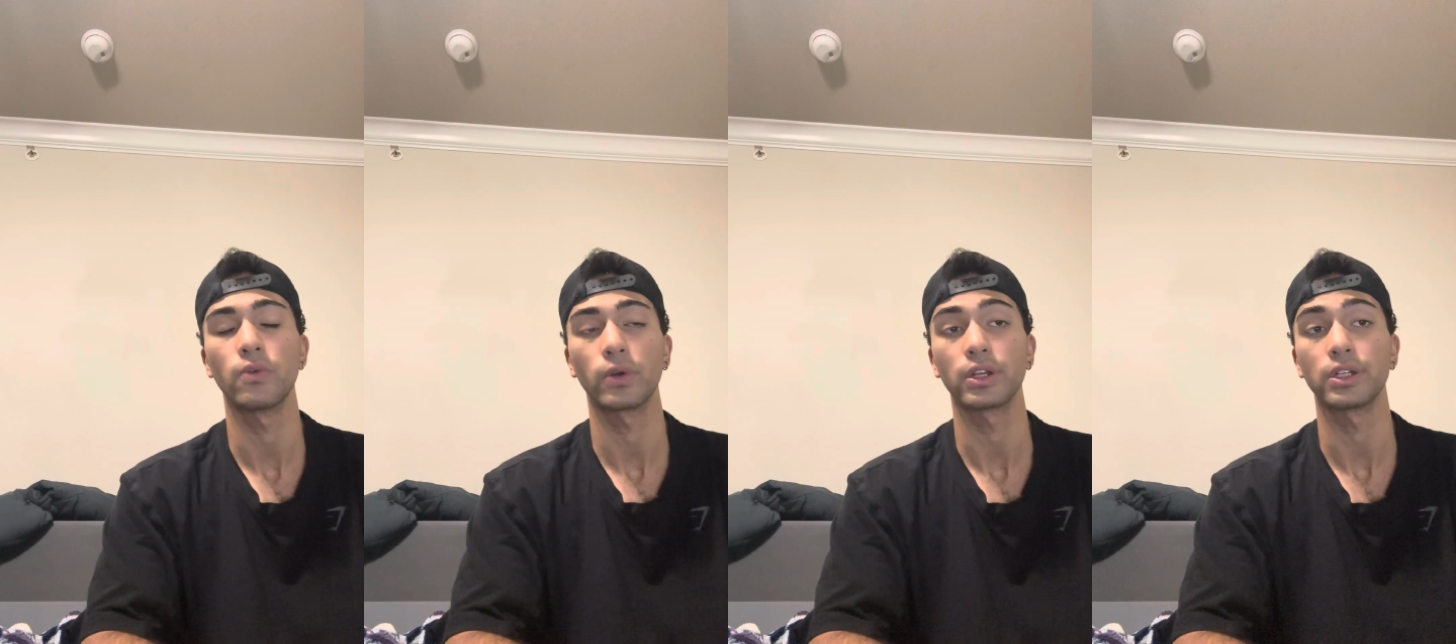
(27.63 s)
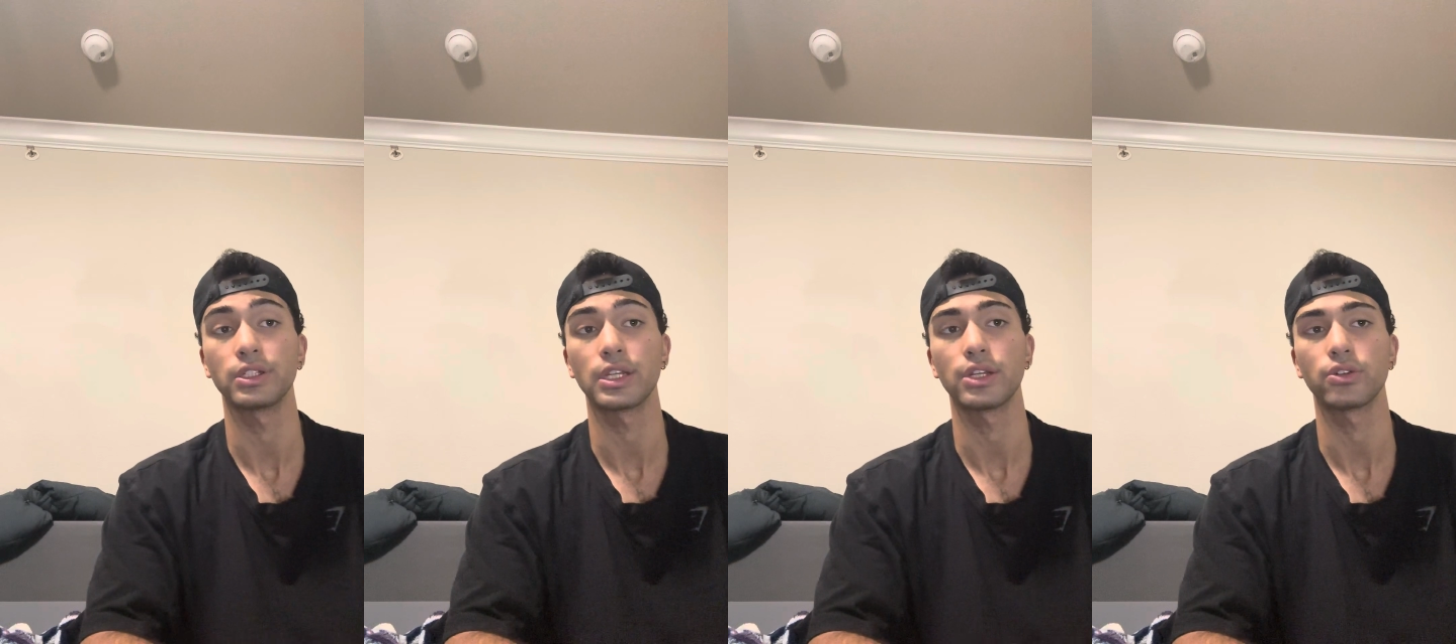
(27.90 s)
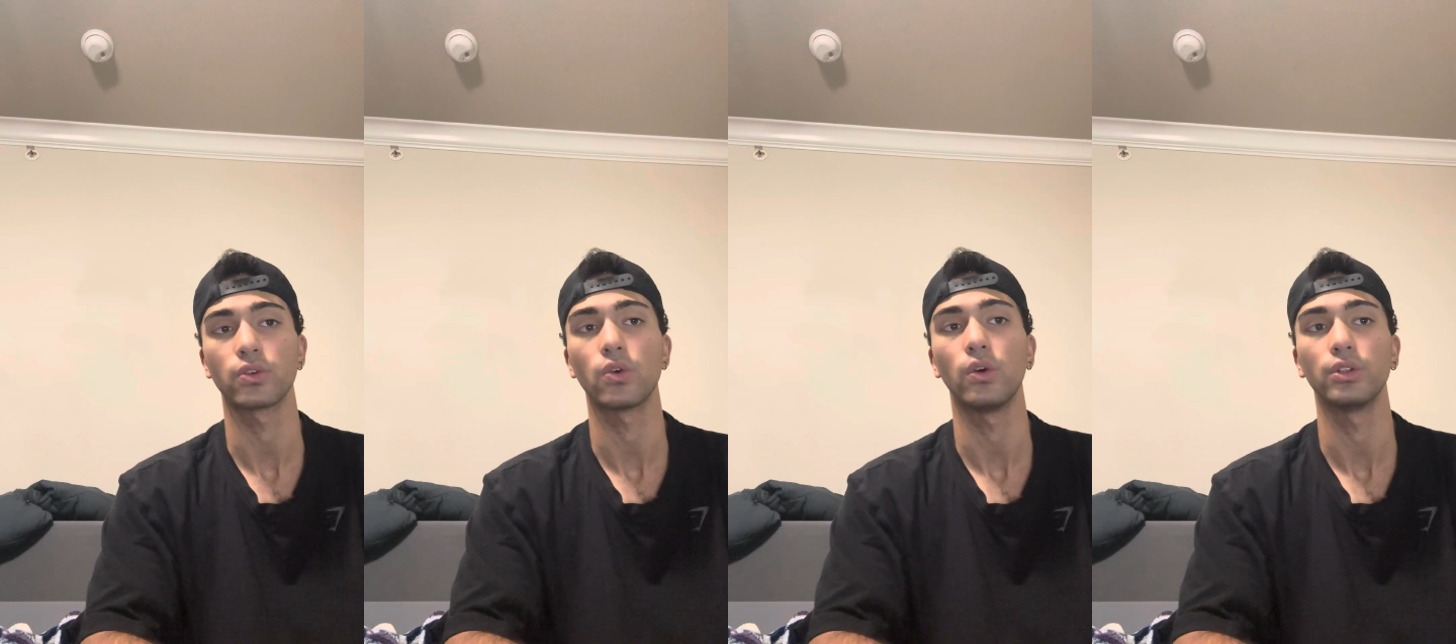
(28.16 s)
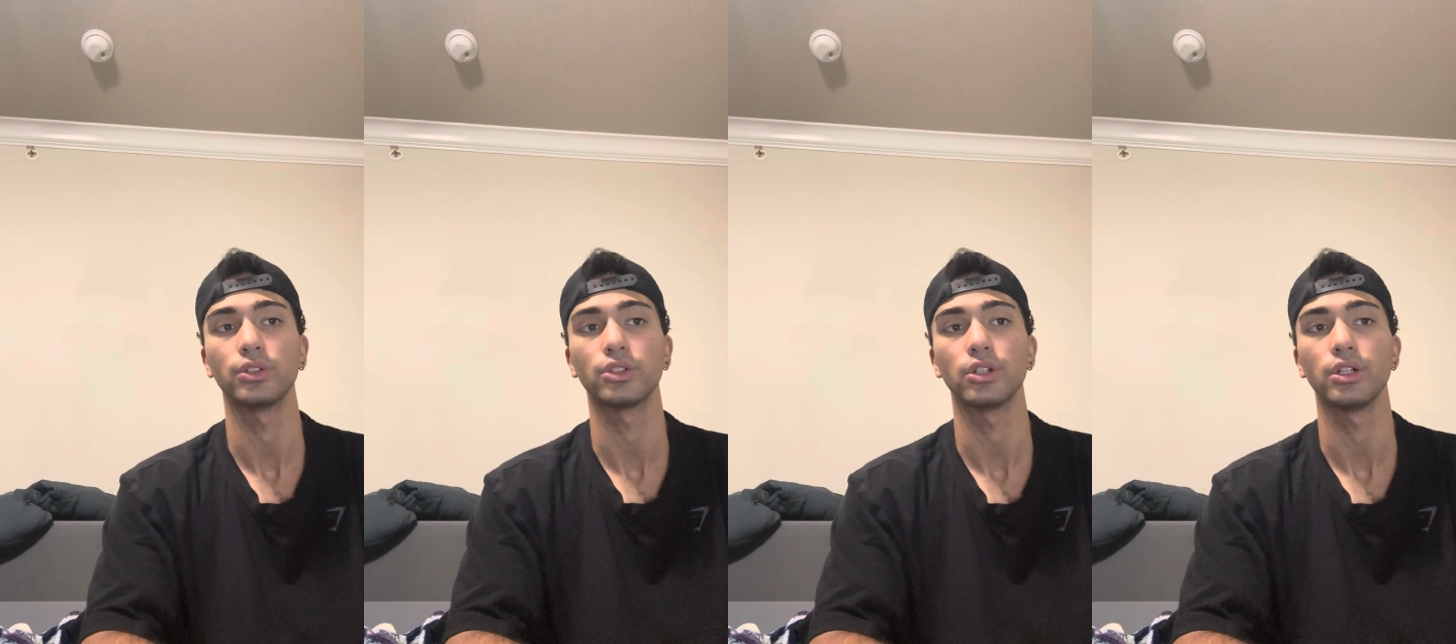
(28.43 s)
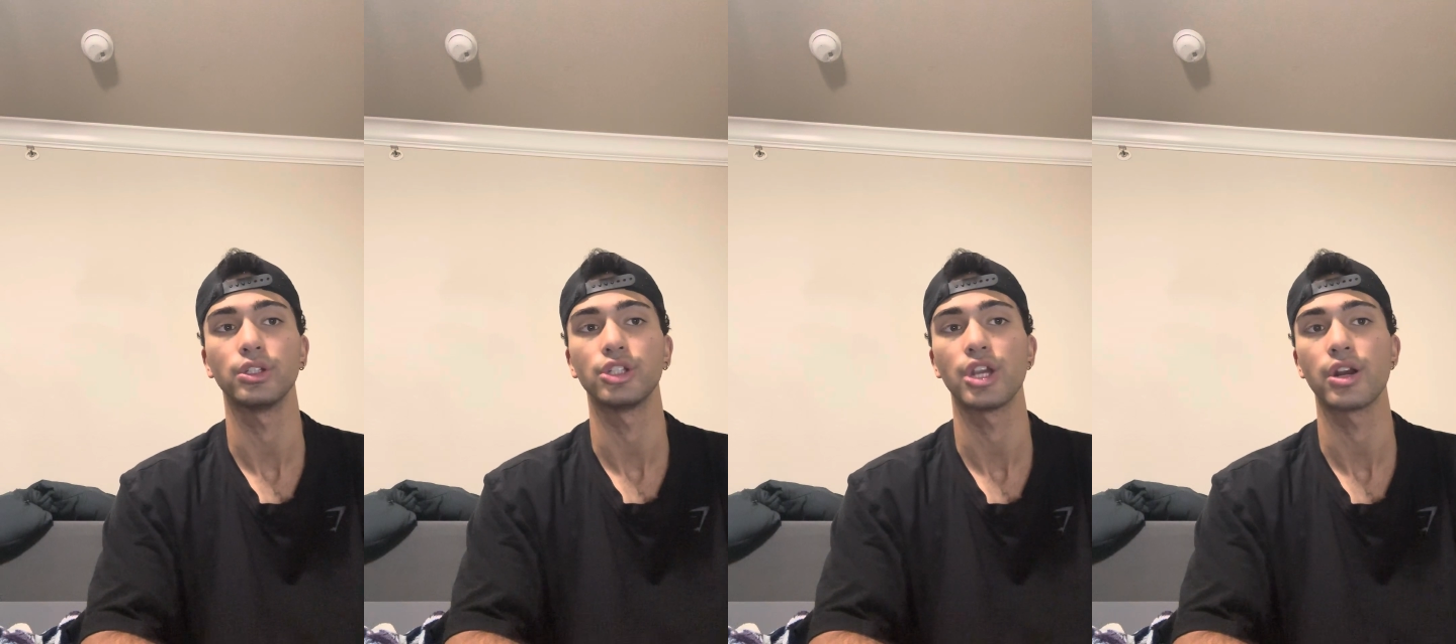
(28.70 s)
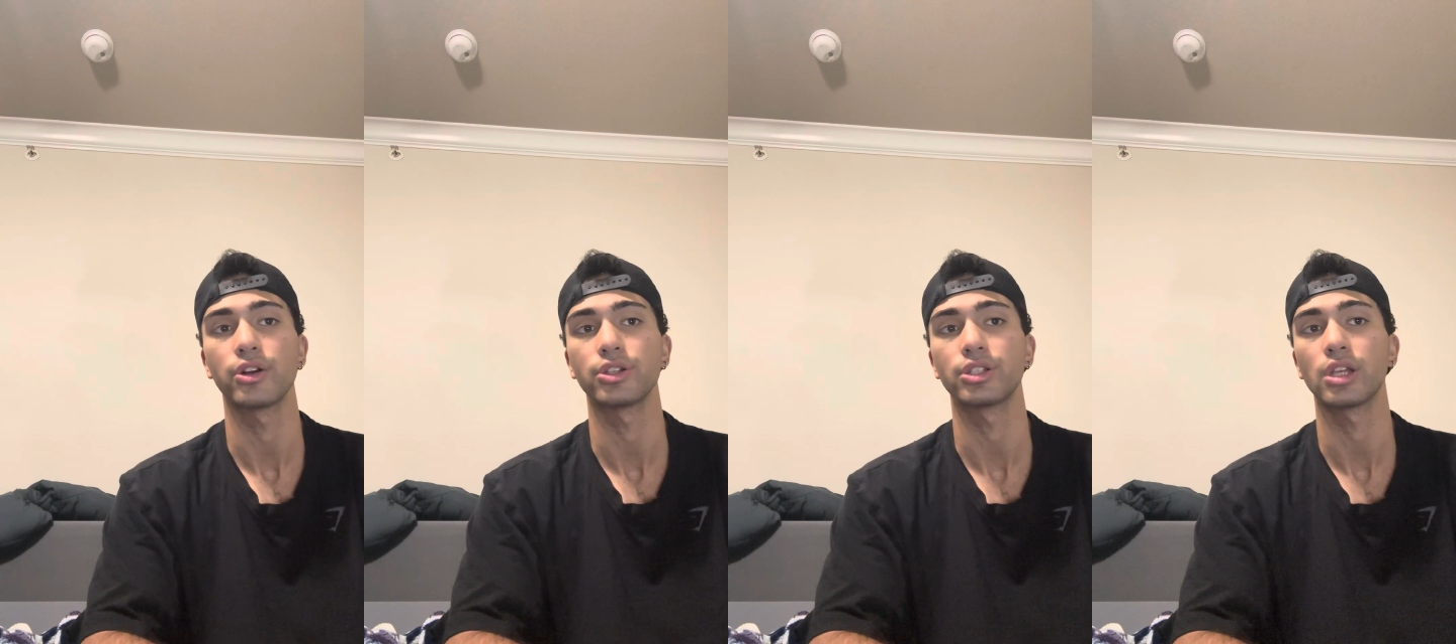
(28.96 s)
organizational culture is
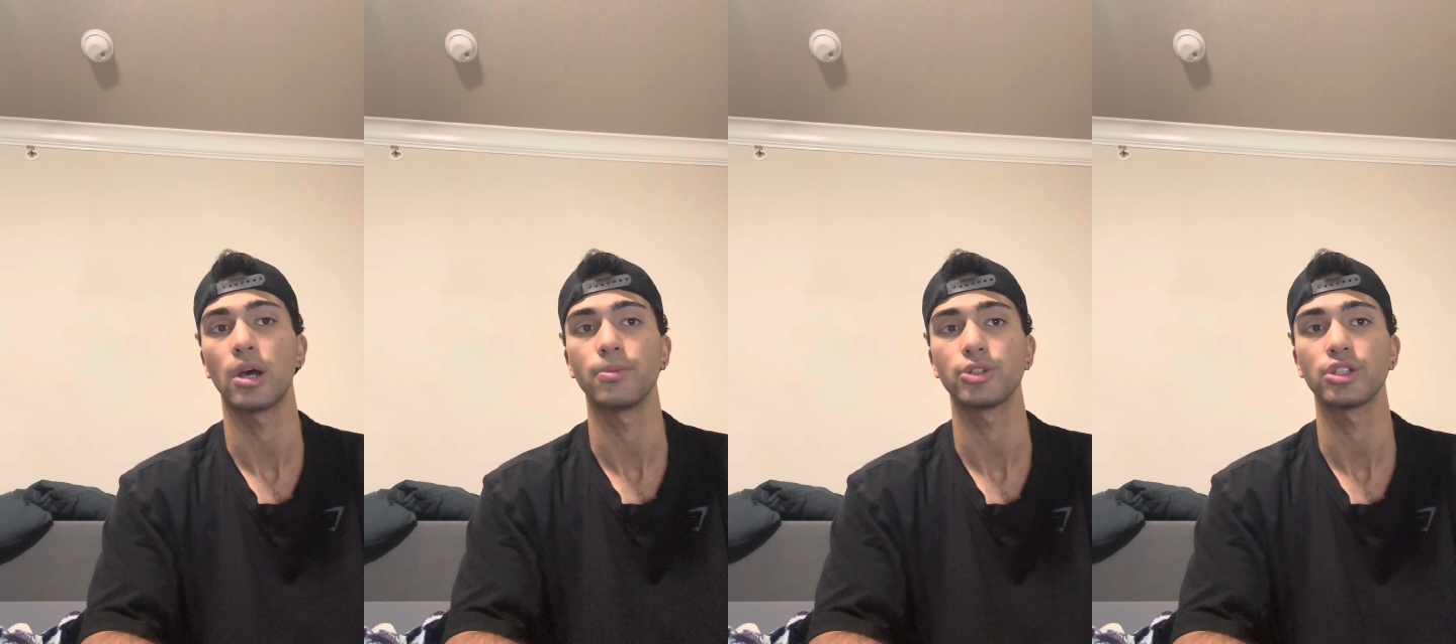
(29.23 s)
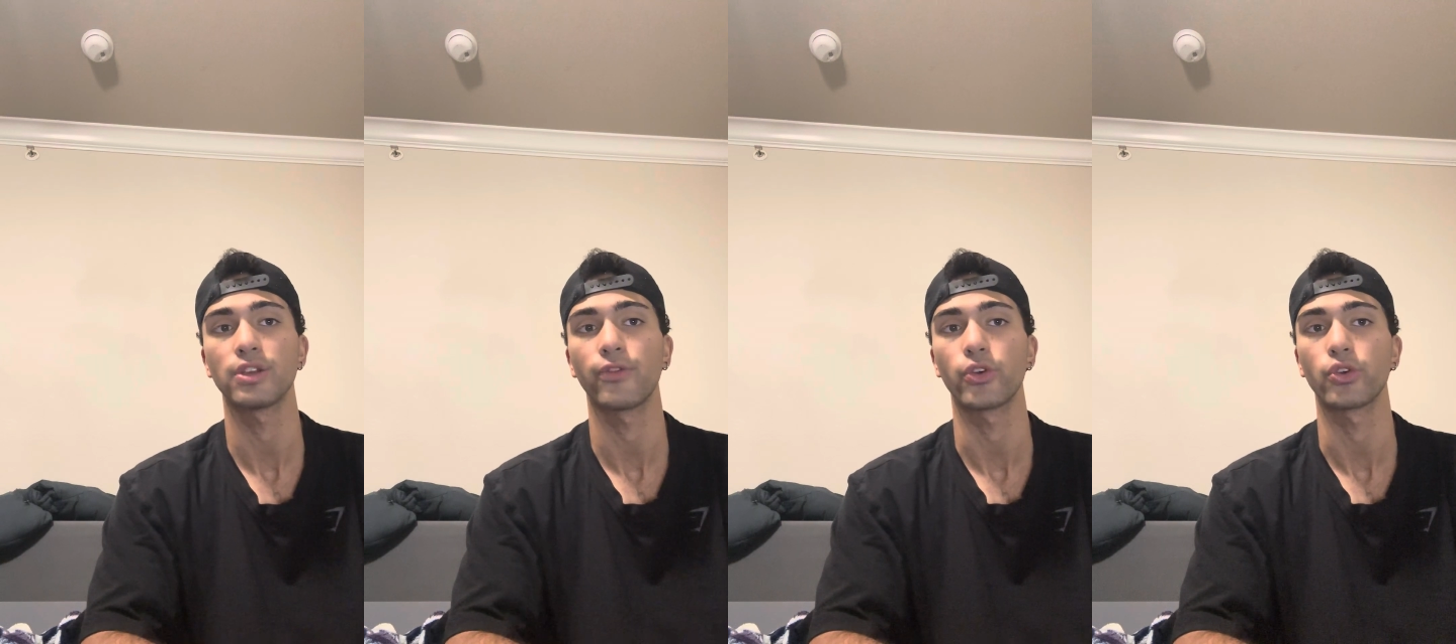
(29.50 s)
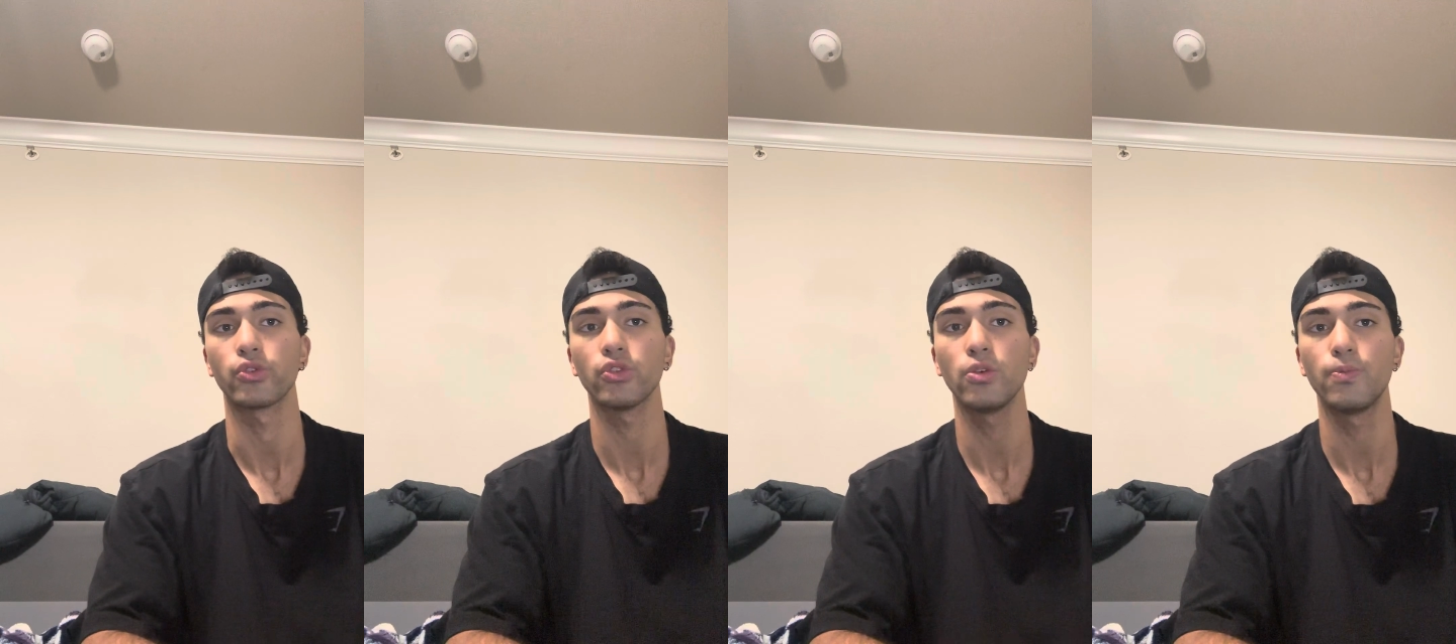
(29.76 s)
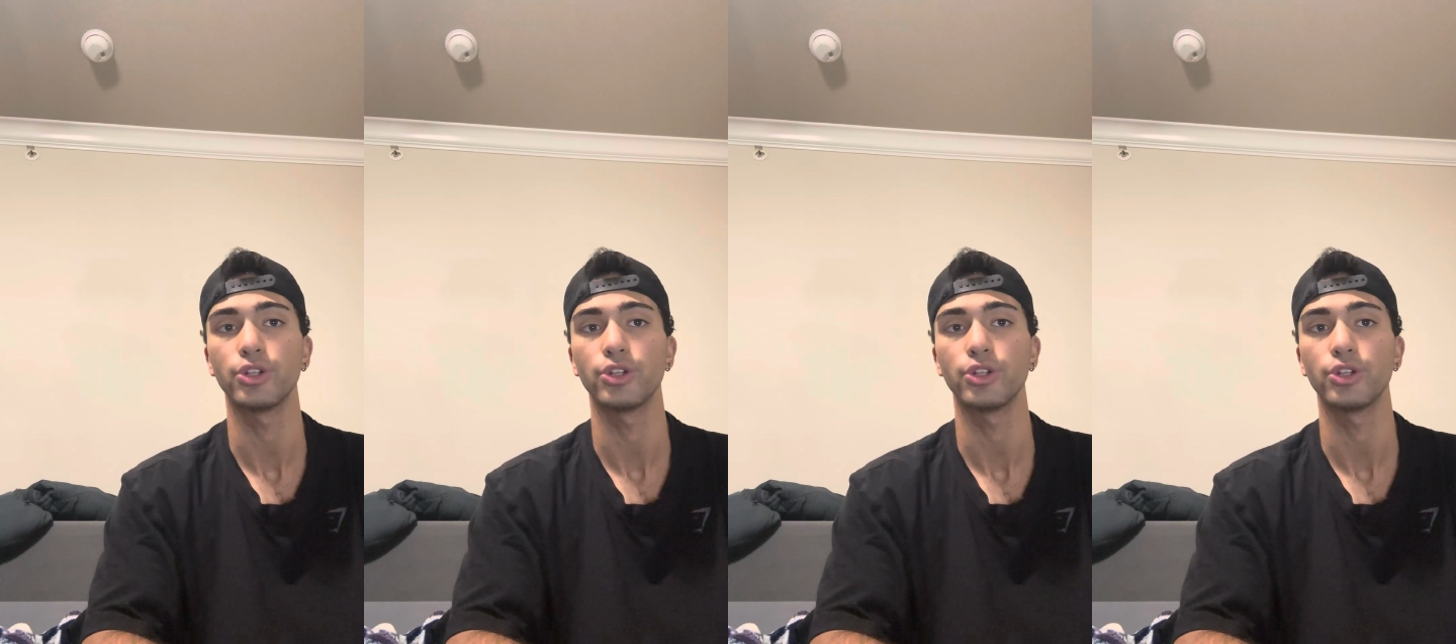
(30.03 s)
shared assumptions of a group,